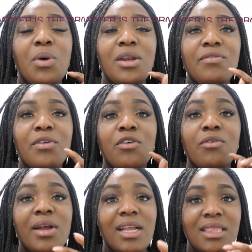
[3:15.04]
One of the
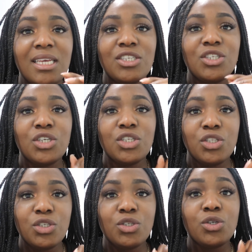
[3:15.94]
great things you
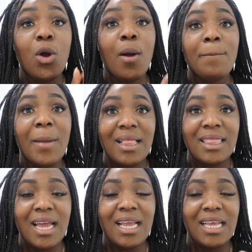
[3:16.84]
can do to combat
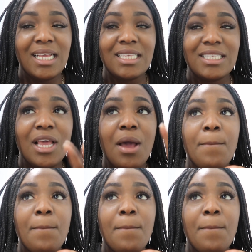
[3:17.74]
that is